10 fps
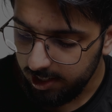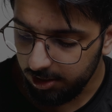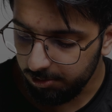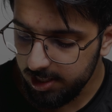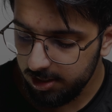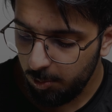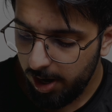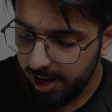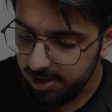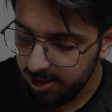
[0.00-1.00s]
And the reason
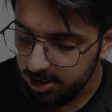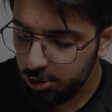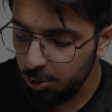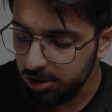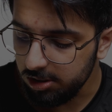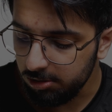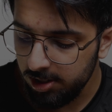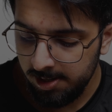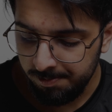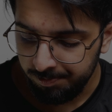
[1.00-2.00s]
why I say to a
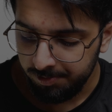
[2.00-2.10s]
degree